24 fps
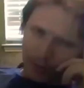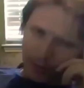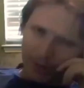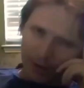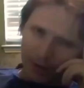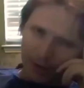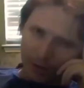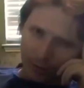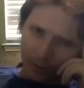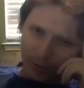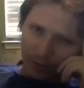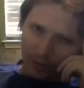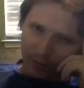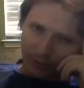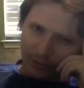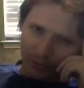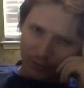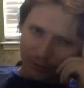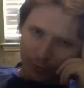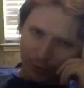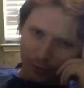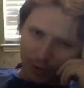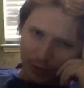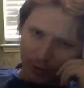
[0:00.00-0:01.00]
hearing is
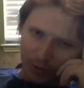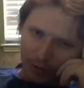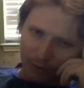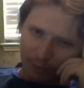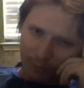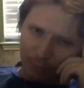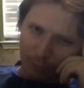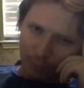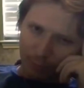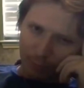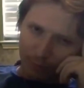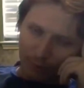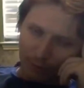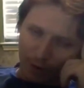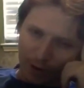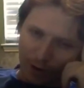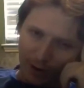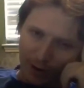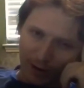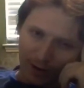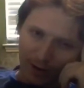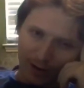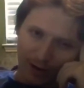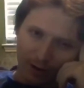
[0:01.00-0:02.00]
you kind of
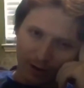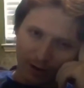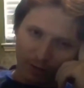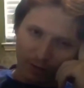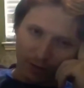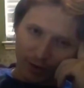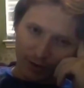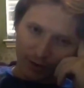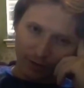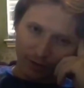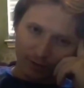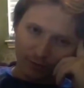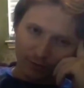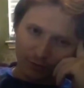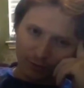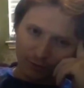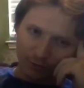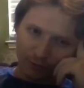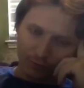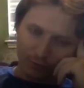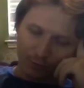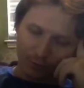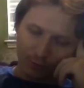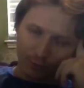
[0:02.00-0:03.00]
provide analytics
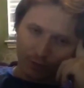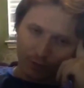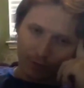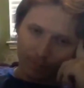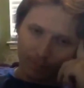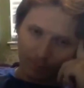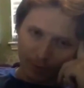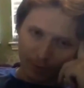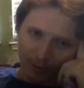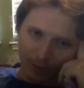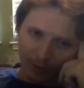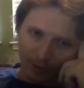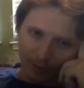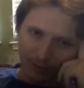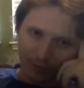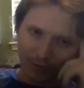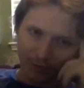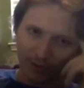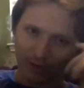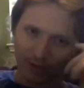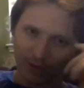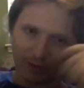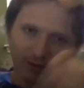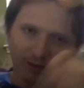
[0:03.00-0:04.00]
for companies
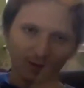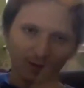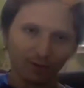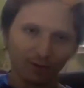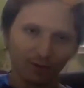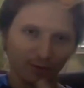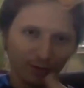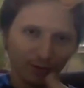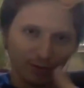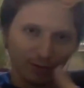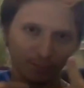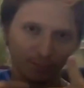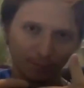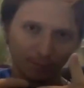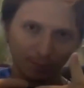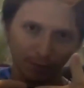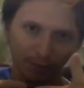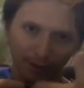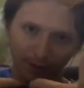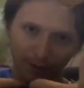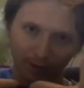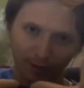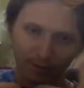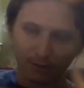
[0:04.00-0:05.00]
and give them
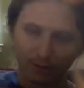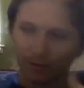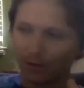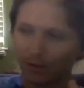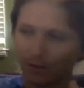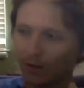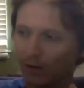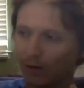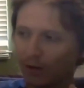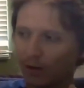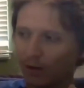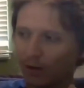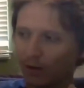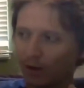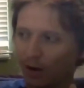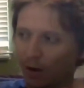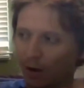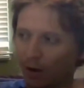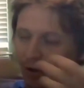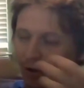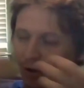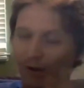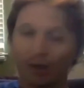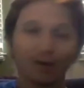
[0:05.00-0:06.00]
like
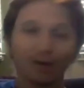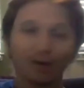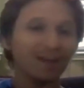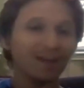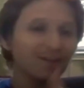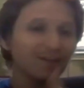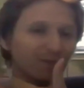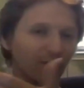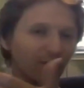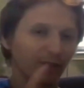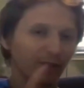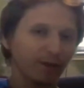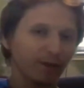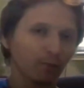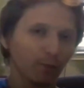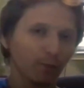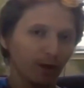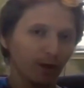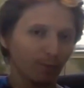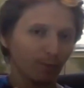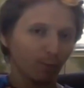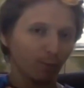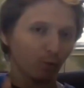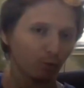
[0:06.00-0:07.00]
an easily
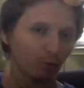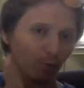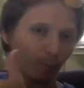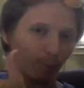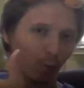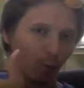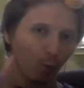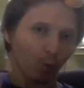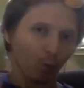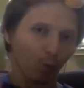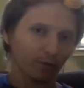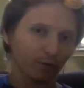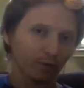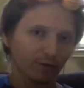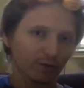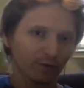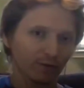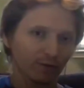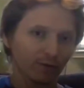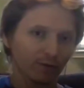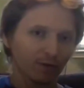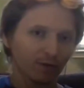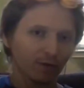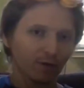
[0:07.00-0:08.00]
readable report
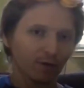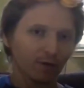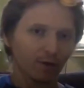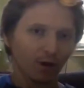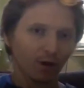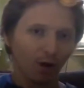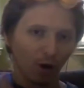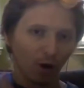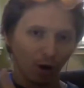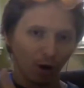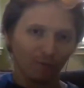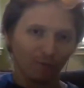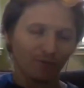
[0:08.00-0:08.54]
of